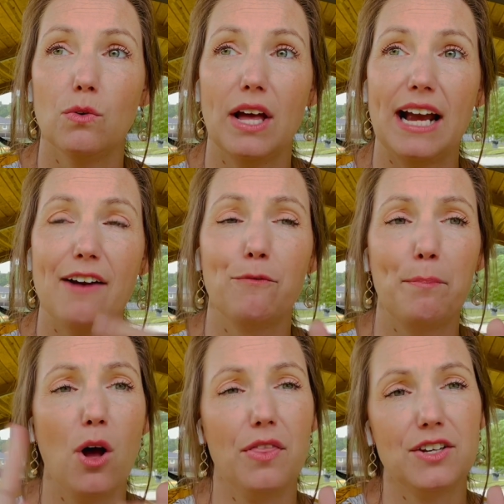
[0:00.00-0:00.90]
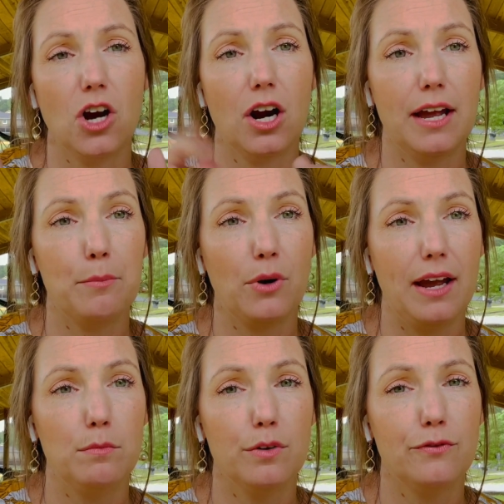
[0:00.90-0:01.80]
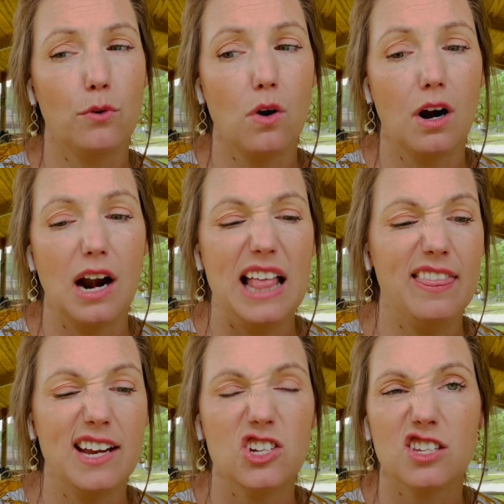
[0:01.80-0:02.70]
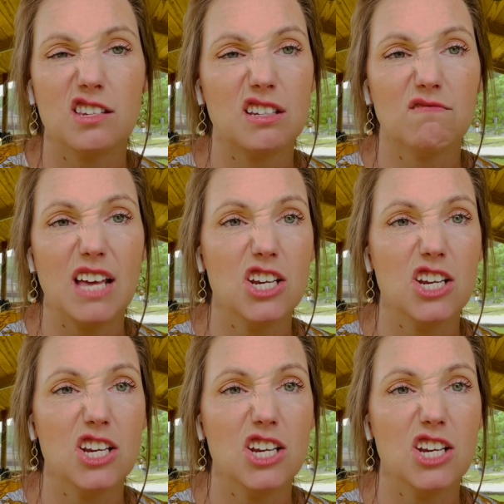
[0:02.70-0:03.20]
Like, I've bought the Target brand before, and they just